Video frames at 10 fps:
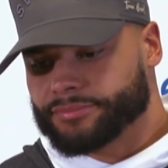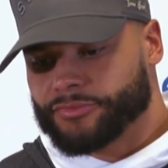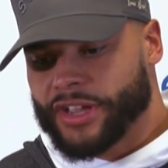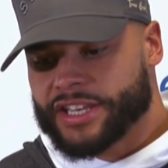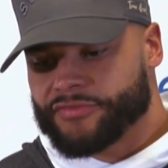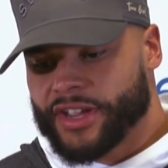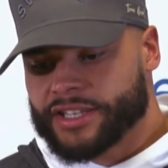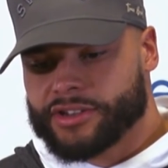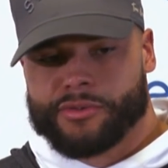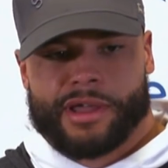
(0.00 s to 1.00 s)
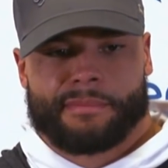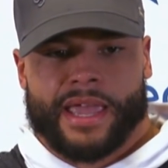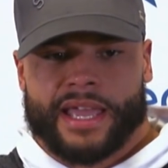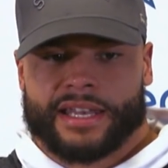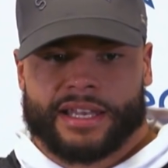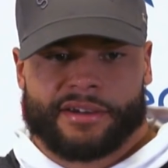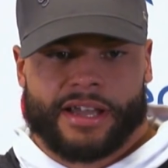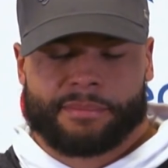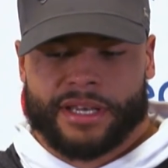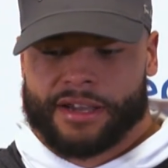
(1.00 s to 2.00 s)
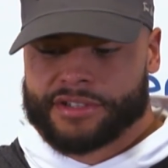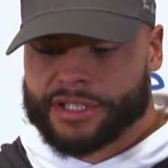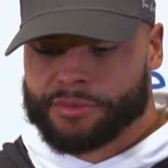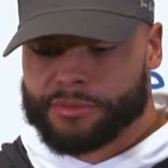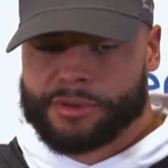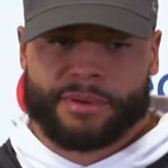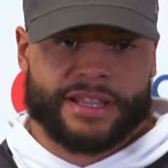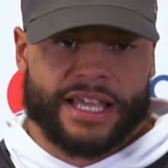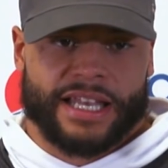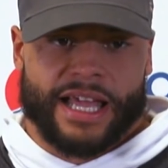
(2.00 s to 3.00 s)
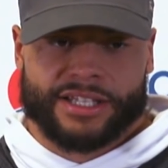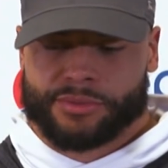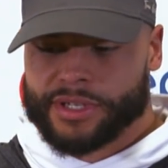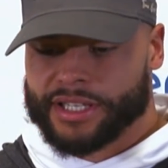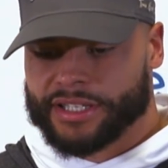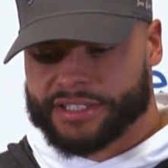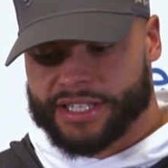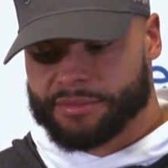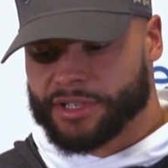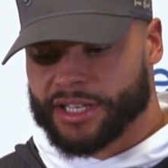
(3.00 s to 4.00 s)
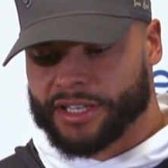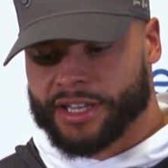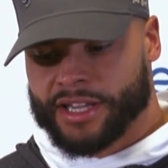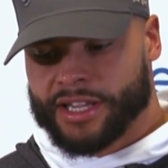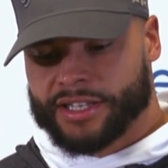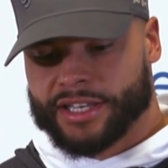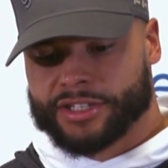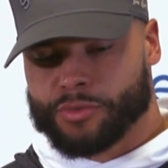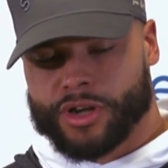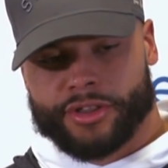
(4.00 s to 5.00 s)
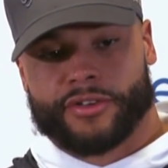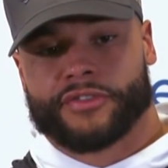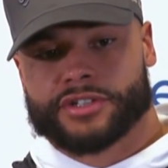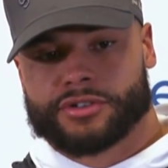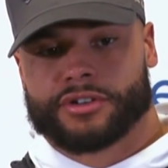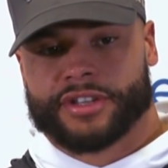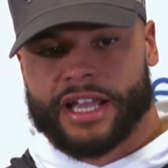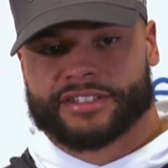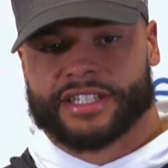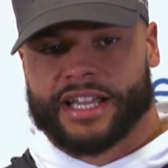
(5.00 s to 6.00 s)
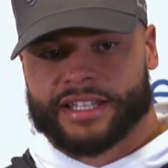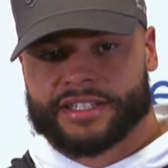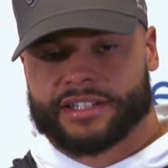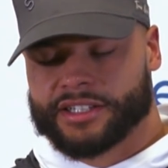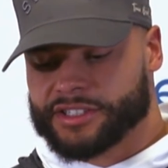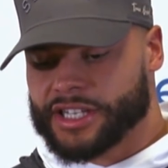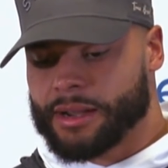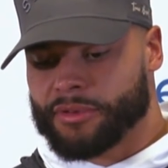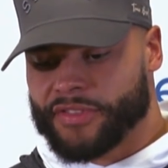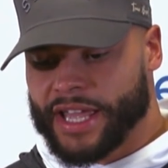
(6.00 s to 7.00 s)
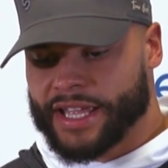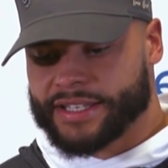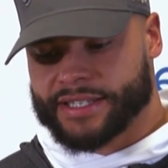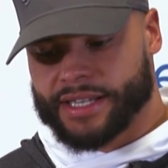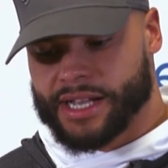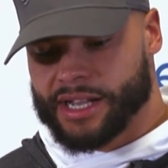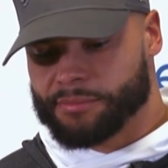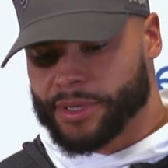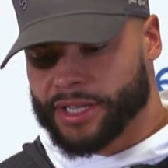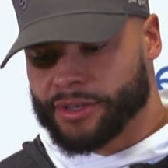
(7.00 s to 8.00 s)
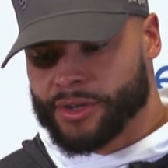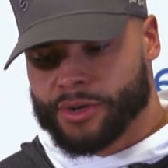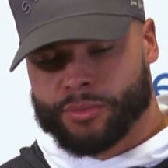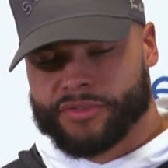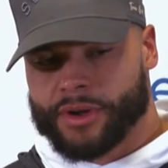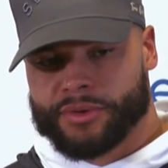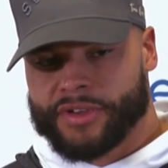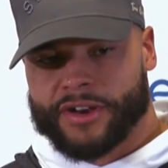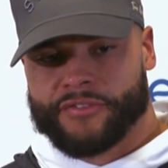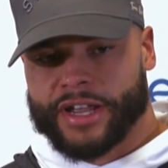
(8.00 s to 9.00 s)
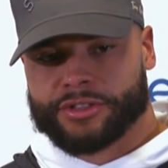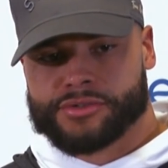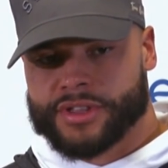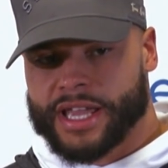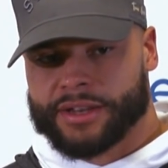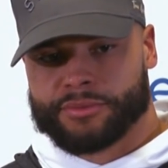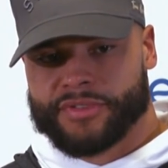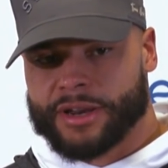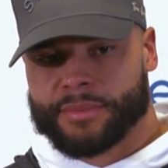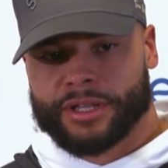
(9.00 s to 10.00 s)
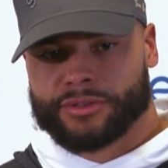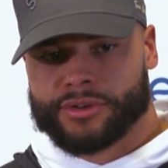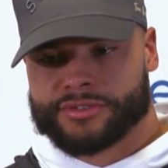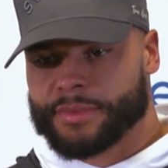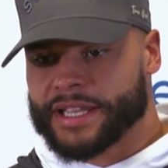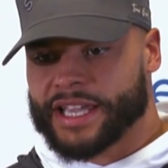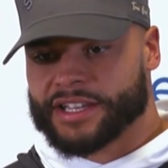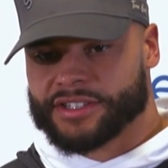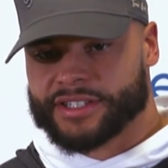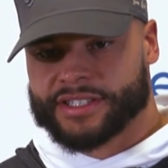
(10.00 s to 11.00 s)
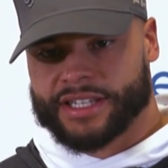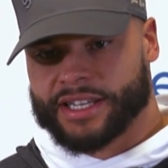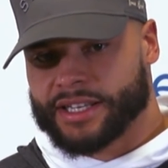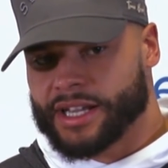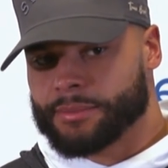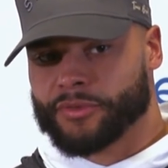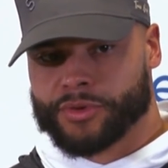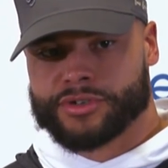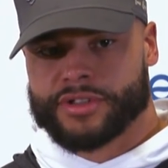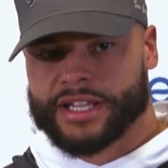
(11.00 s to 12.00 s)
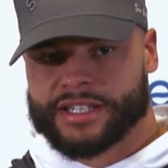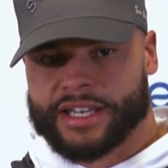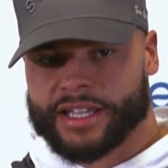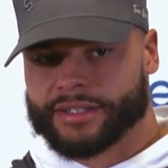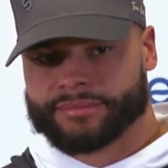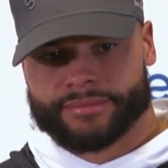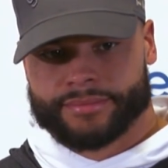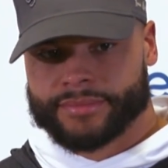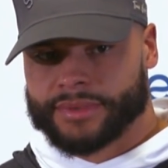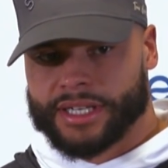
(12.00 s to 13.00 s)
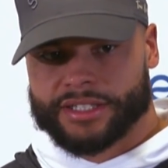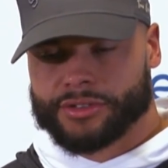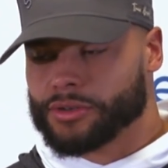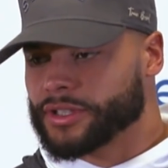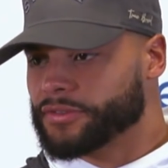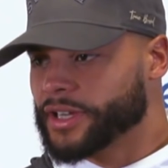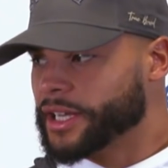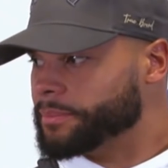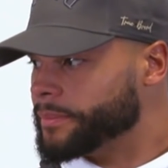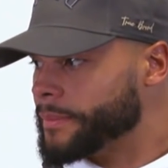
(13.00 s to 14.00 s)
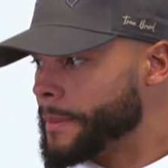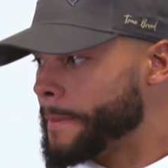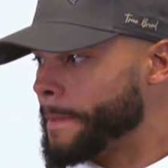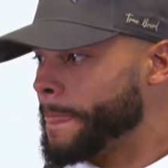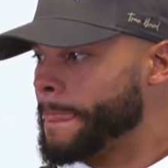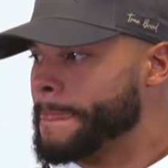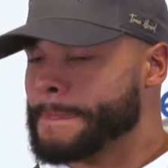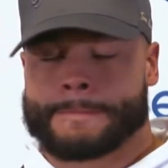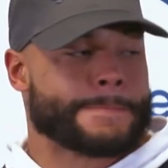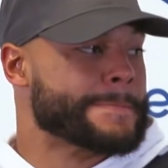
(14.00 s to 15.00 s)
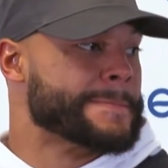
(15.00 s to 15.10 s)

Fangio went man, and I mean, obviously we beat that last week, and this team did as well. They're physical on the outside; they did a good job of that. But we've got to fight through that. We've got to make throws, make catches, and if we do that tonight, it's a whole different game. We talked about Misto